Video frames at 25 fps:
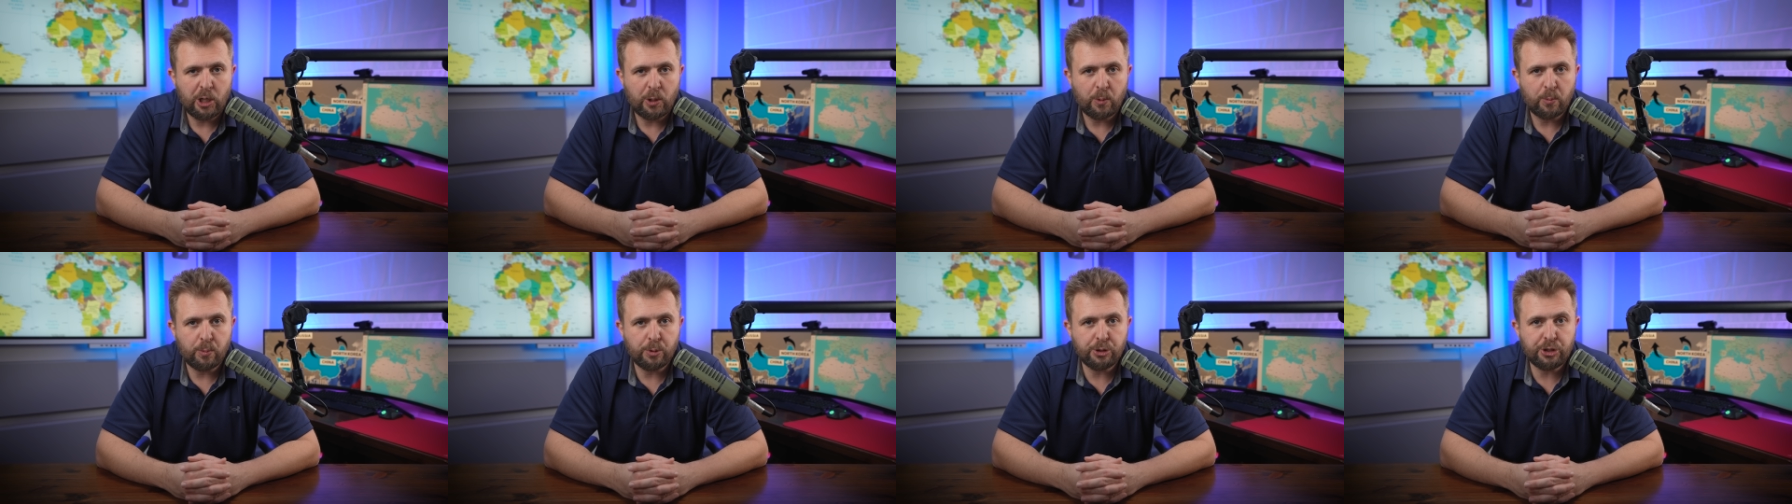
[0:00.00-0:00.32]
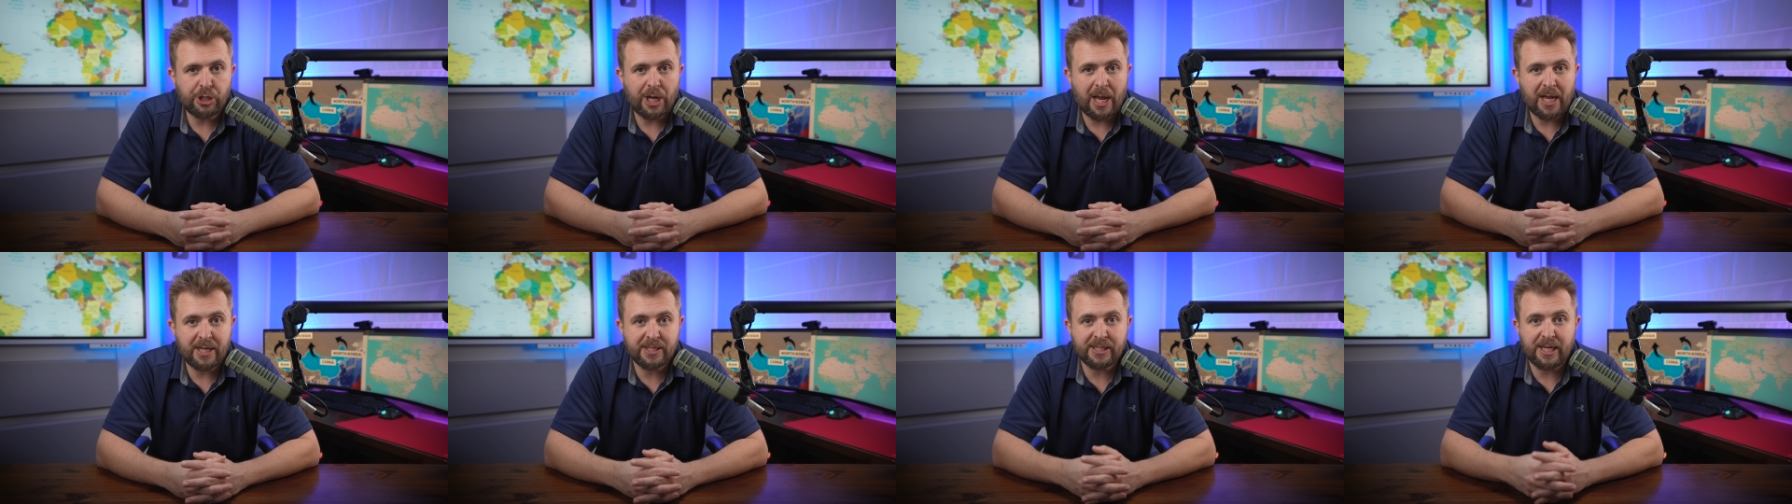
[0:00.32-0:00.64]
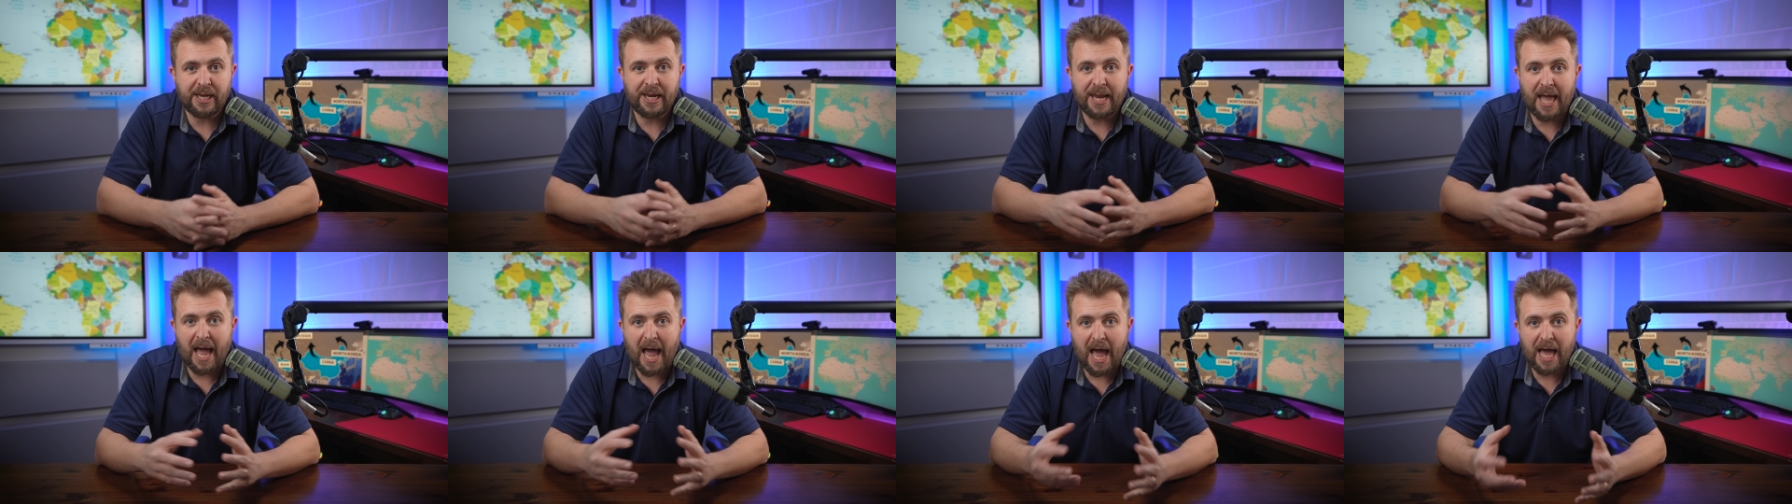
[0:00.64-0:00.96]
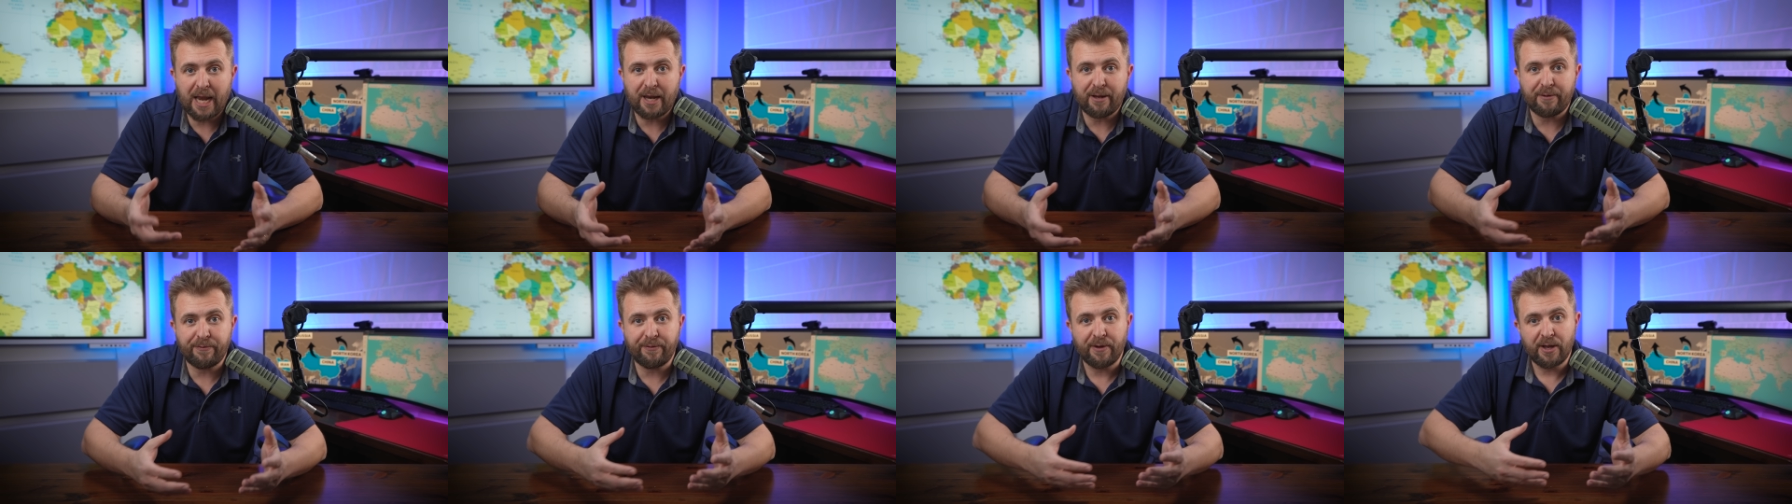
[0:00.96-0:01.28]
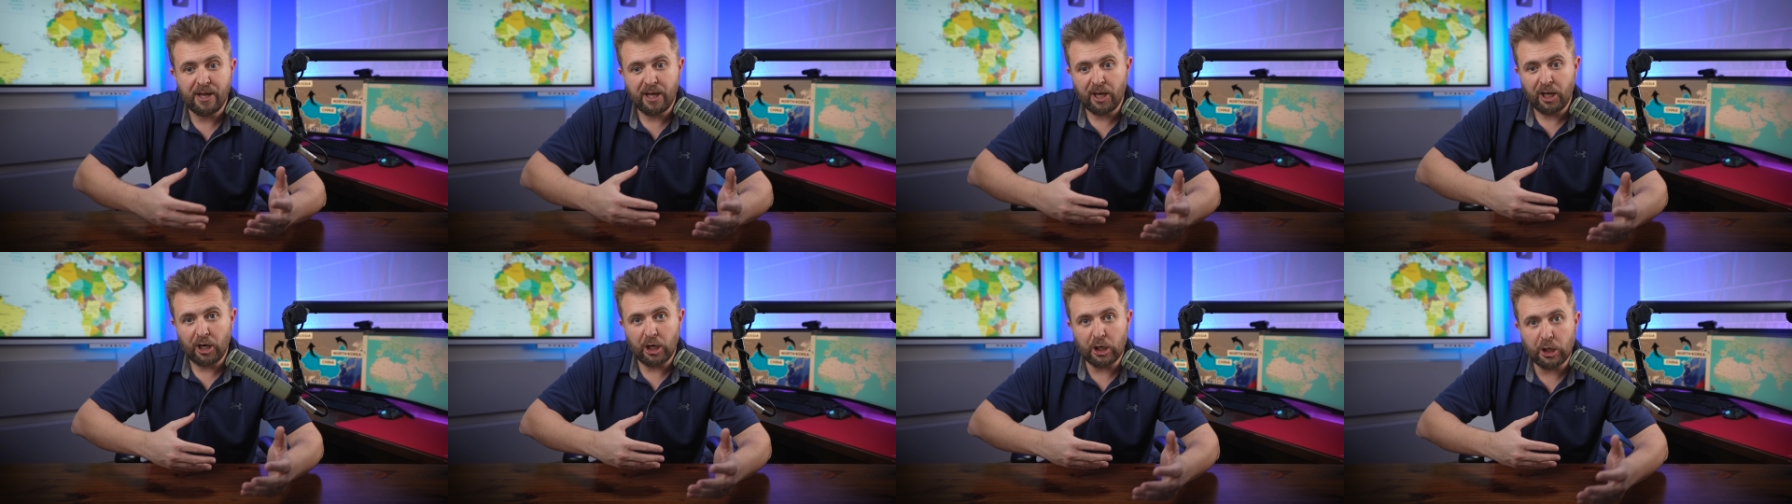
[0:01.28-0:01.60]
which has a lot of
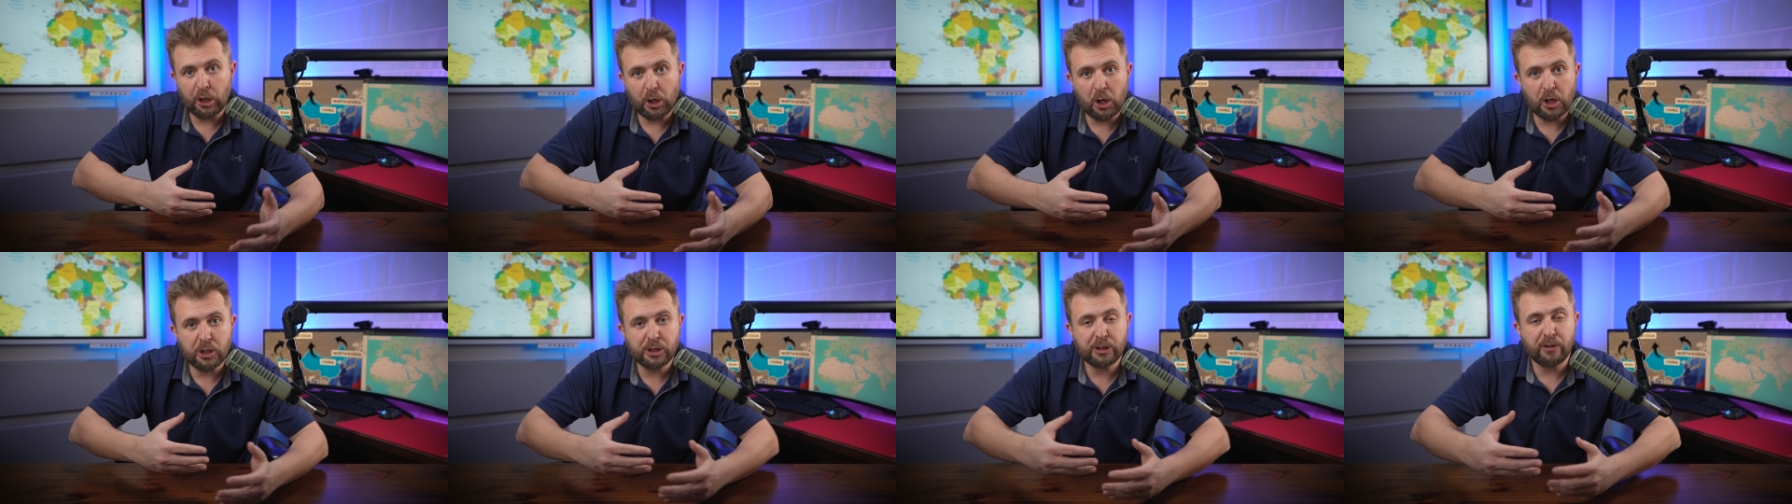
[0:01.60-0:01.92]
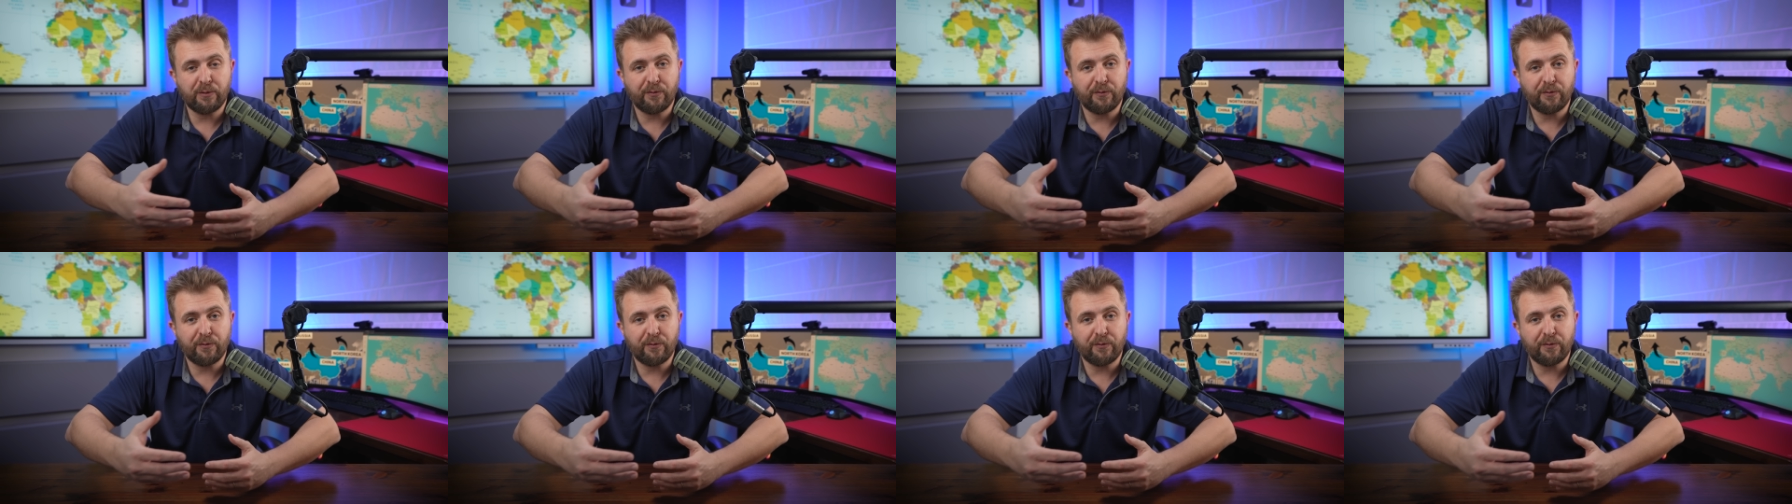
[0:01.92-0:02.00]
loss